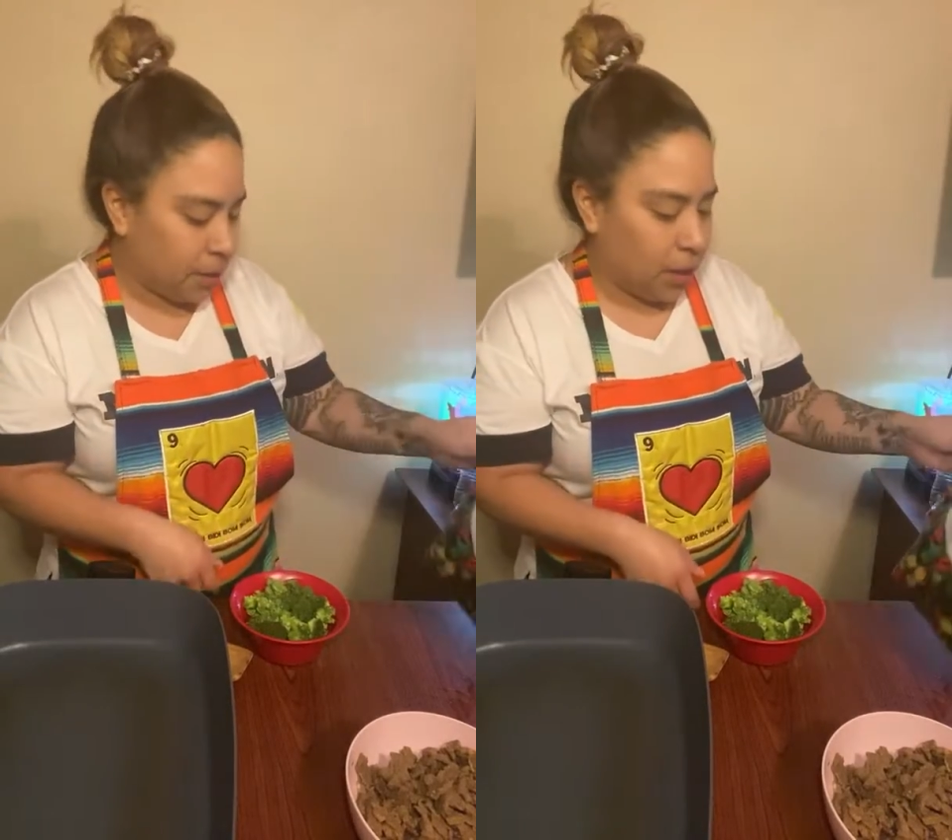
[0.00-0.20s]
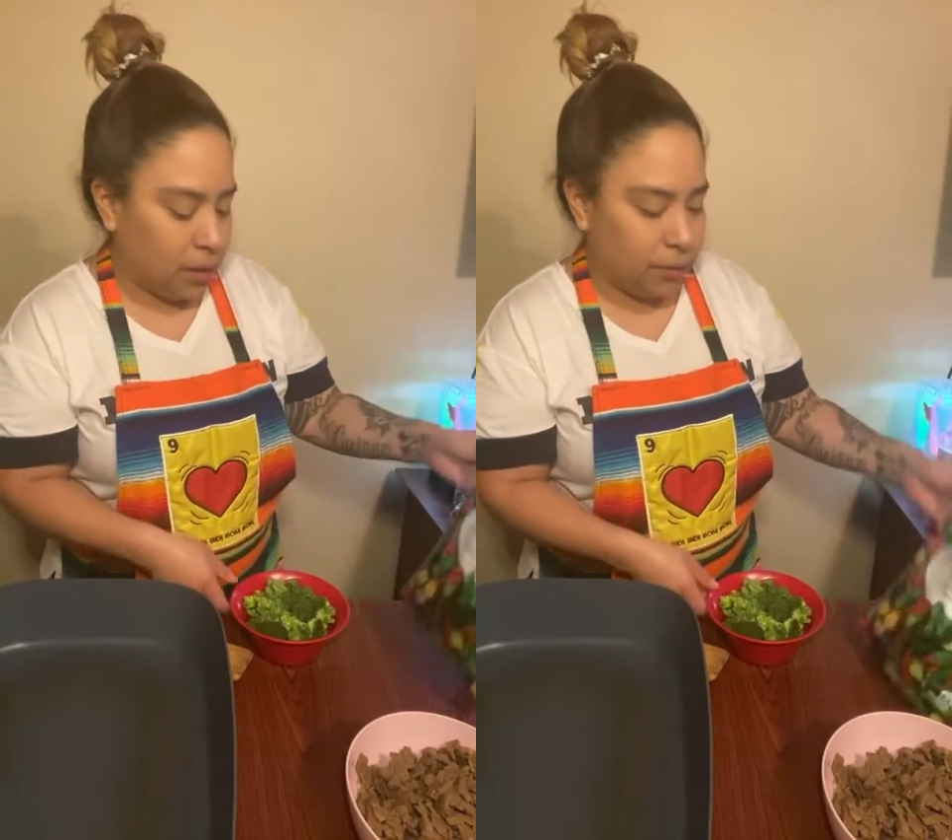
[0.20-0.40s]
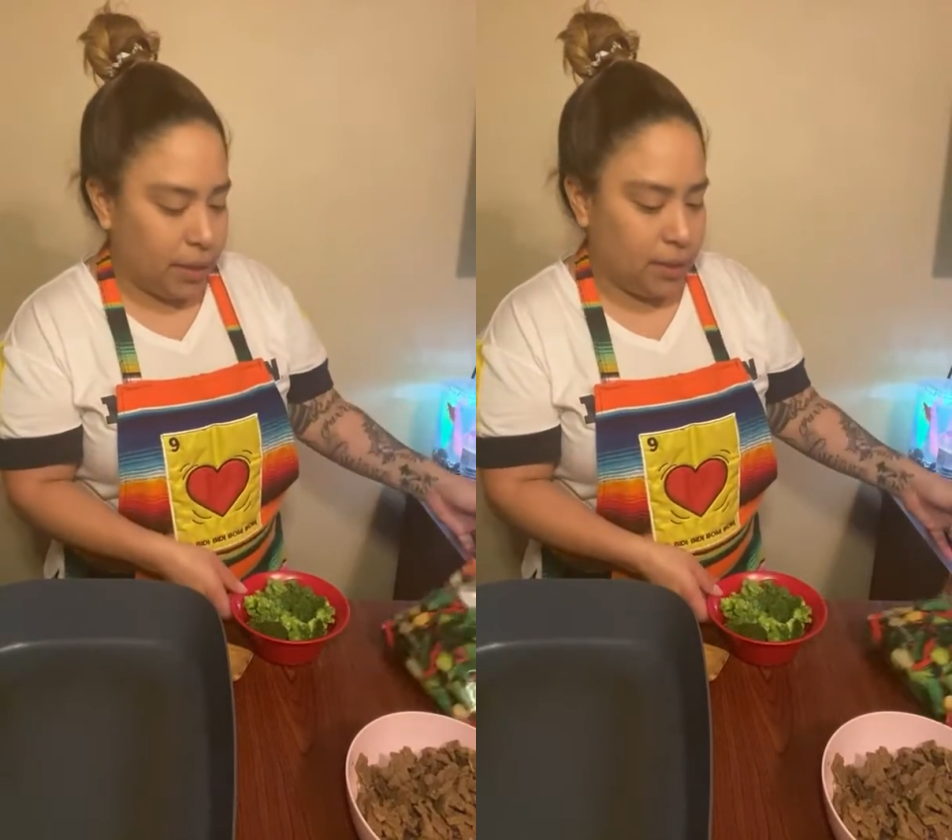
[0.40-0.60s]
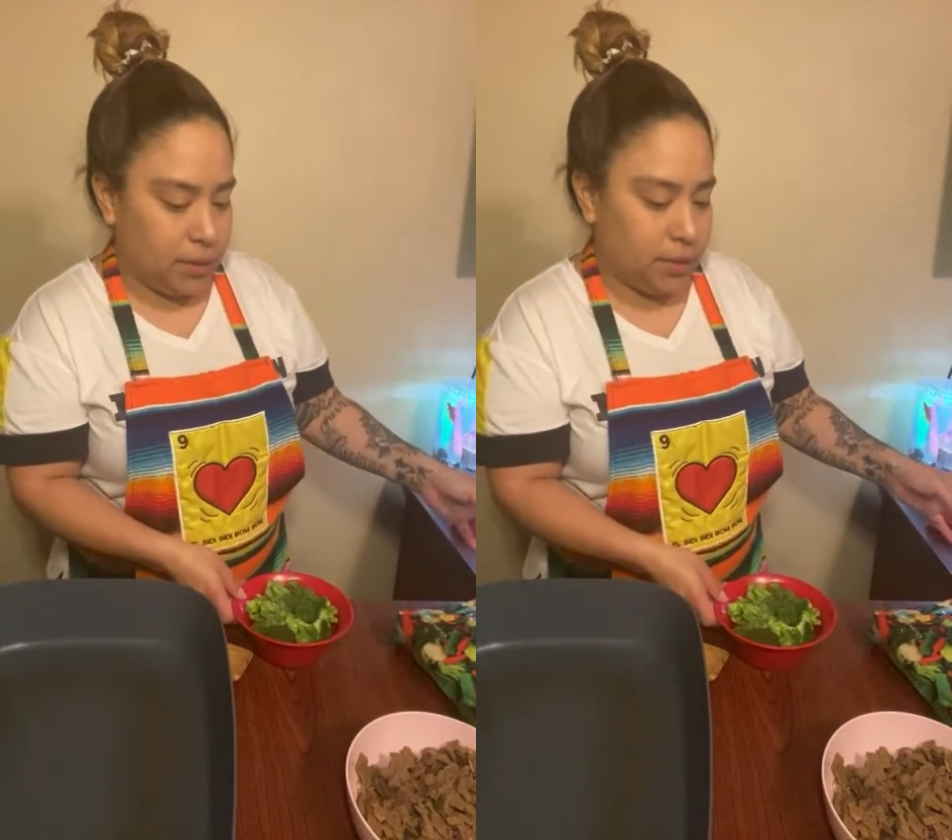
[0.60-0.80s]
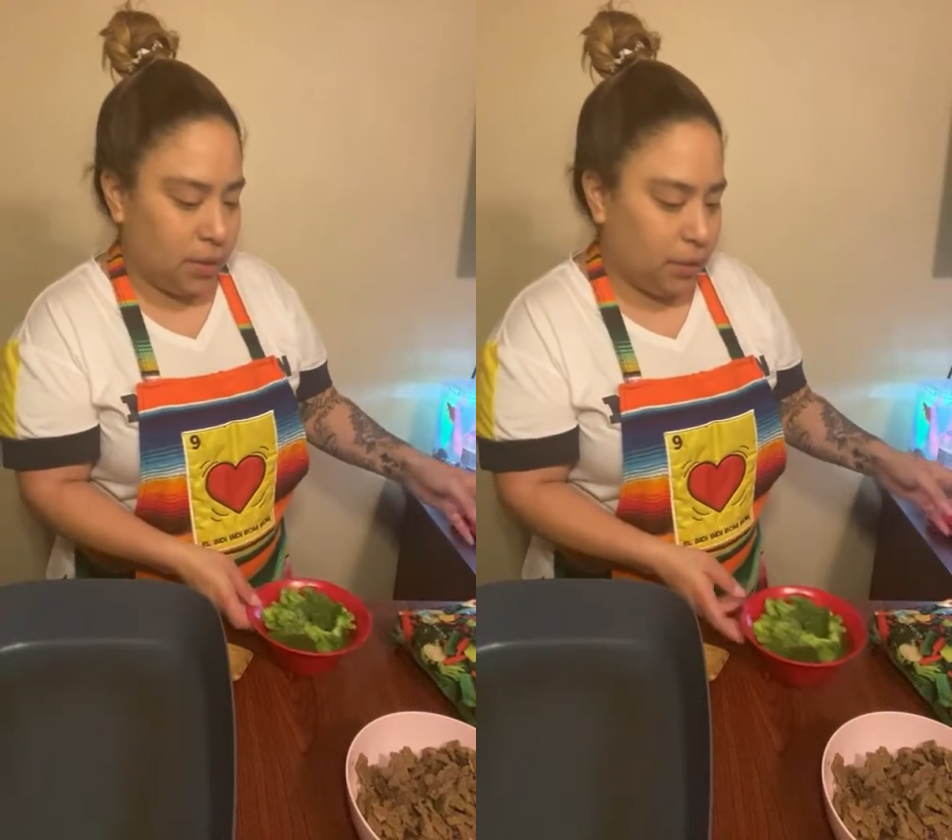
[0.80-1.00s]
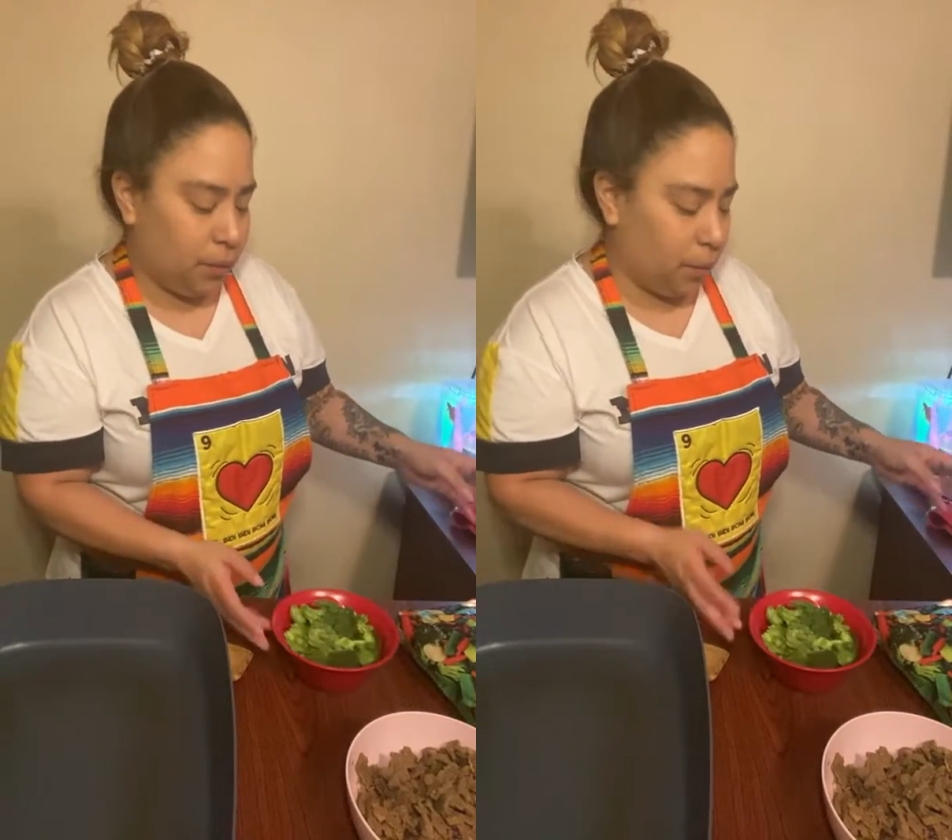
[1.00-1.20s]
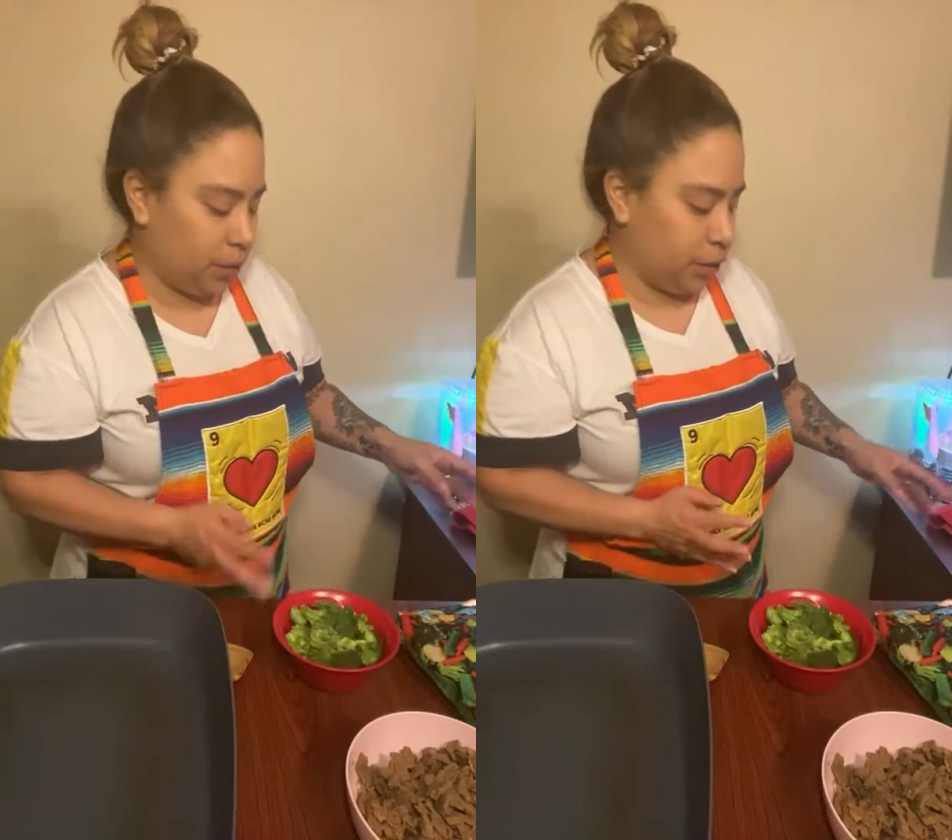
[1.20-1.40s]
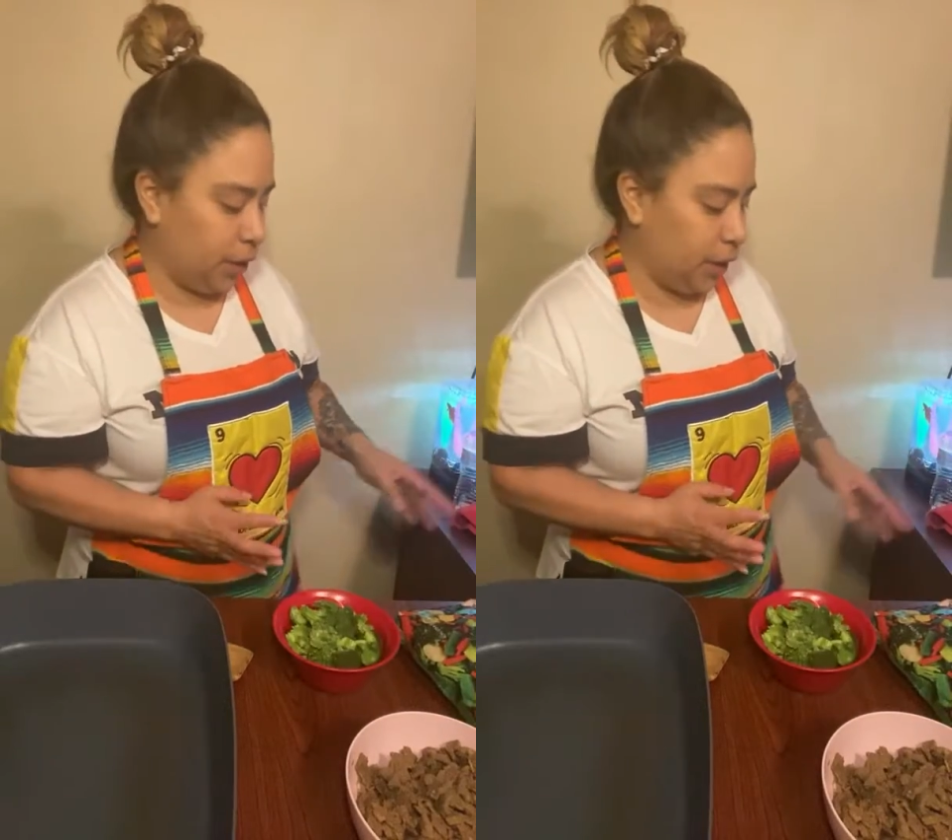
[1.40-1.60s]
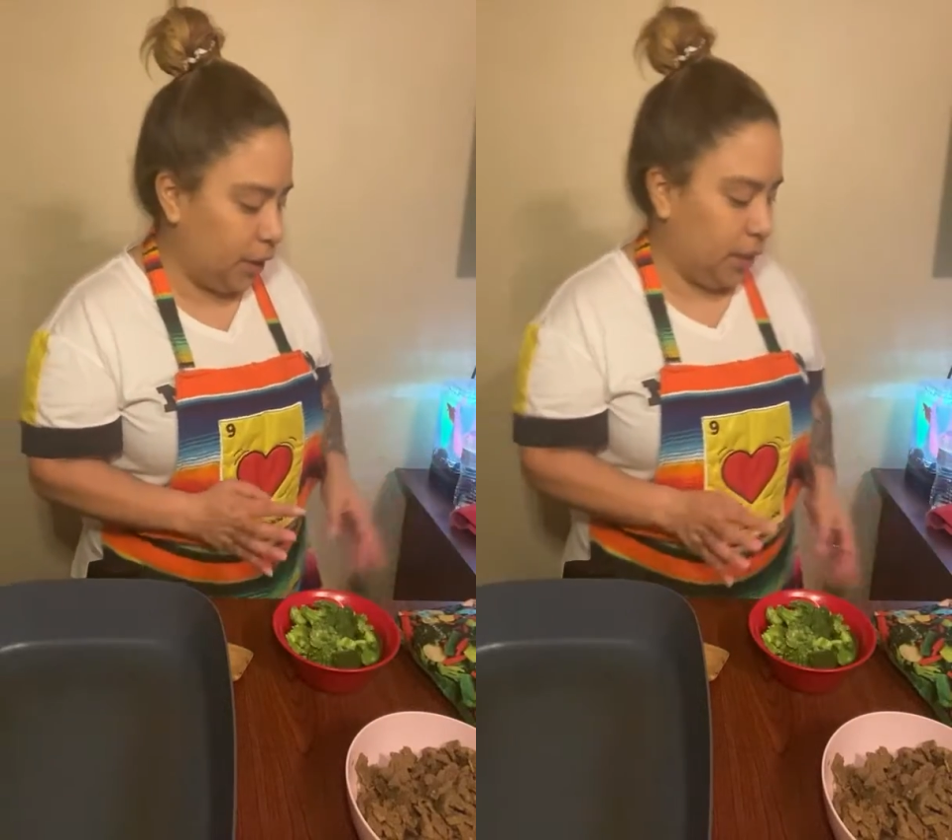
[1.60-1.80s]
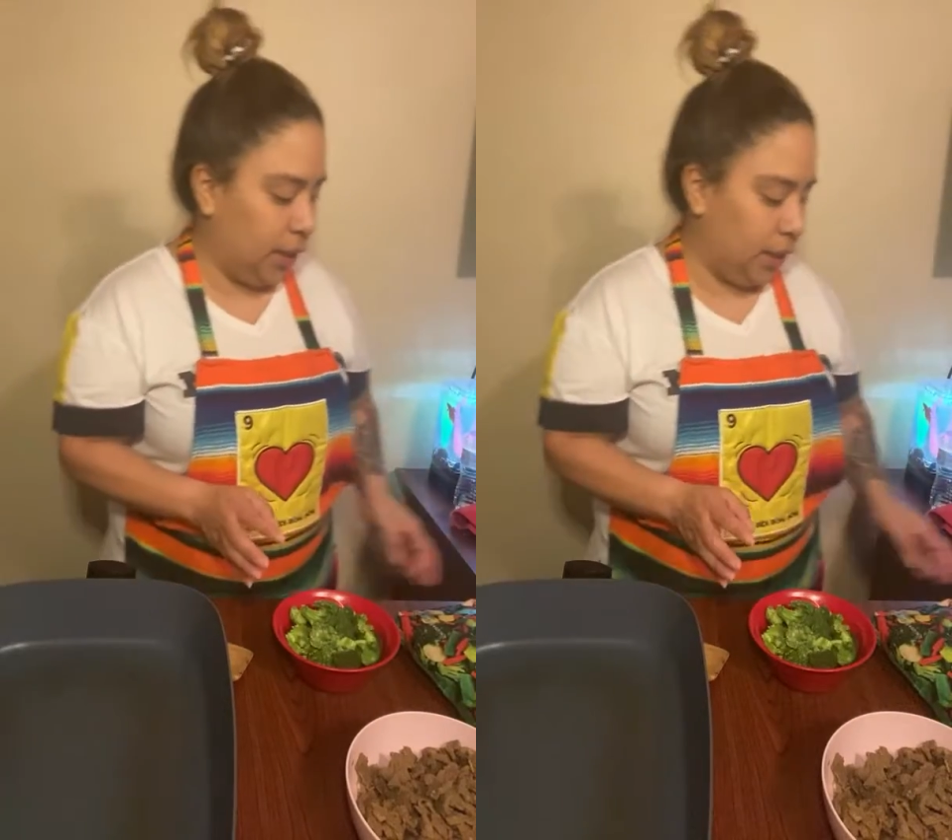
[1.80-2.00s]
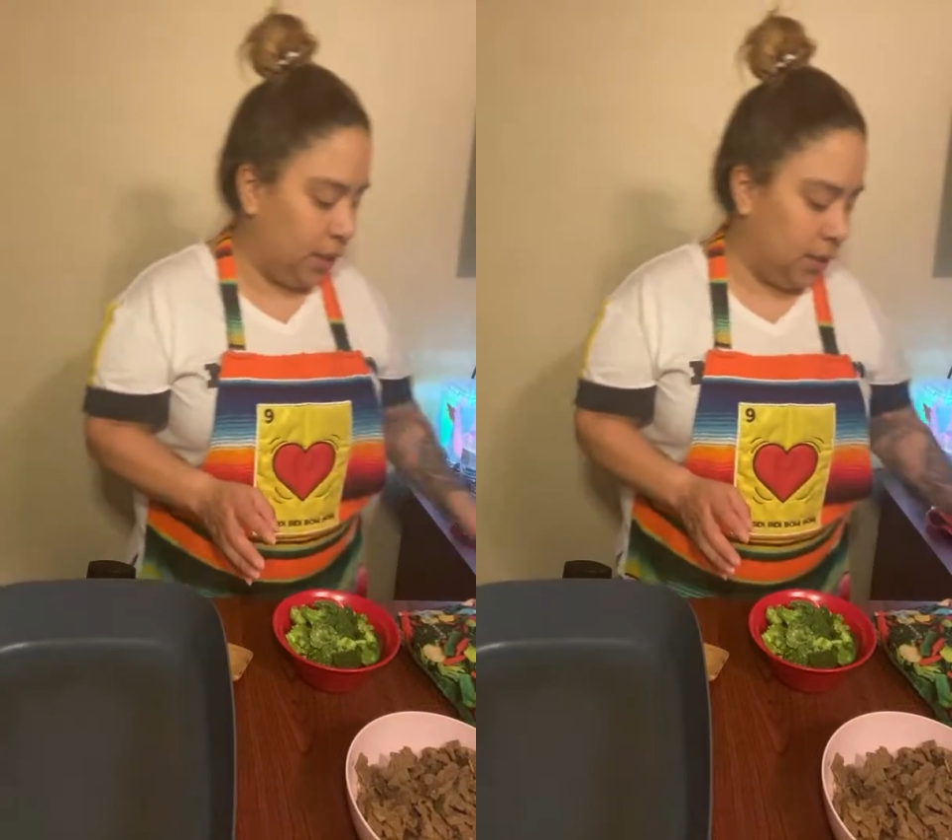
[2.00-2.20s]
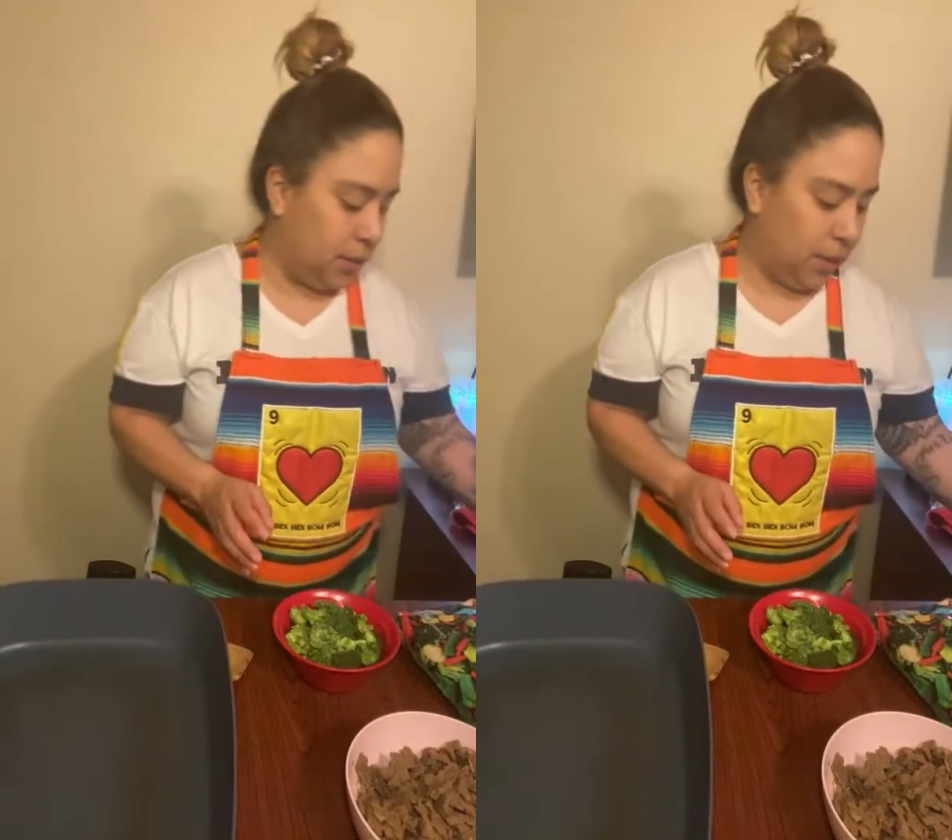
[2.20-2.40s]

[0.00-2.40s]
Alright, so what you're gonna need is